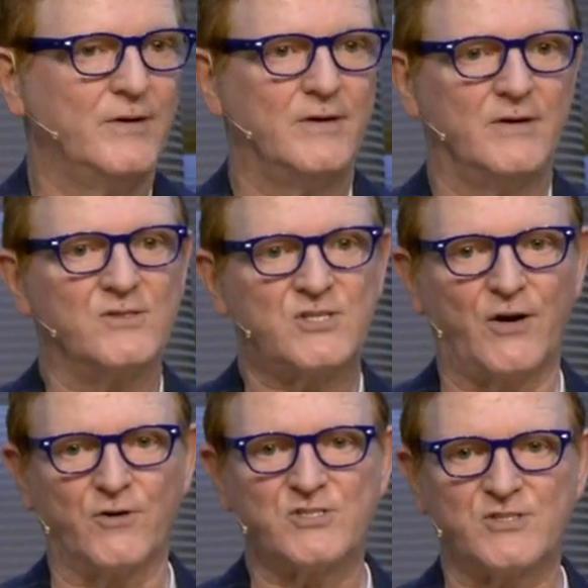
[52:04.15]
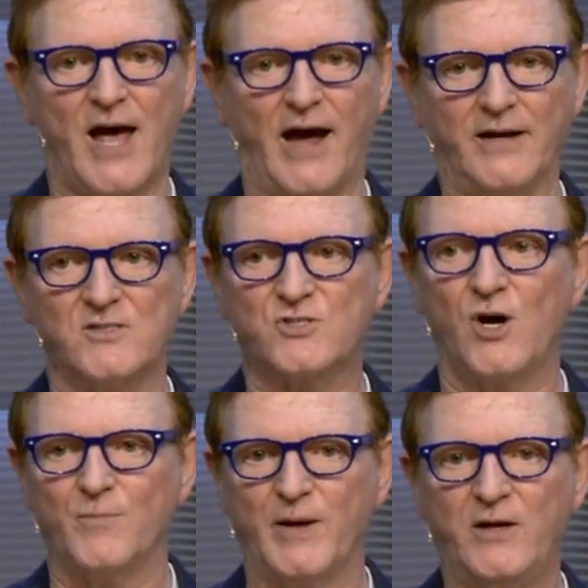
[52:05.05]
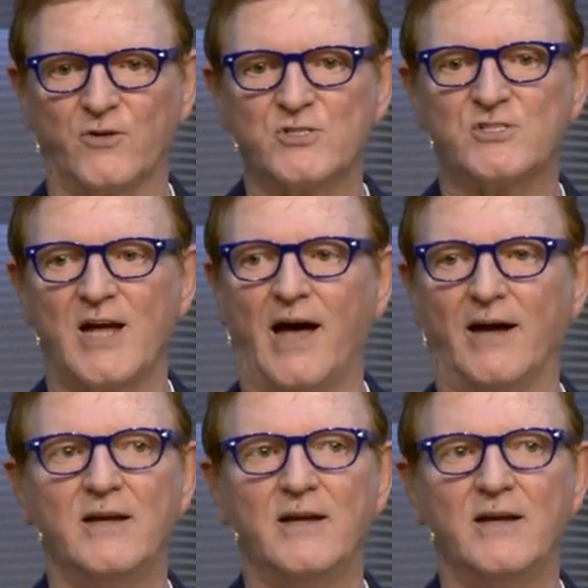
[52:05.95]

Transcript: It's here to stay. It's going to be here to stay.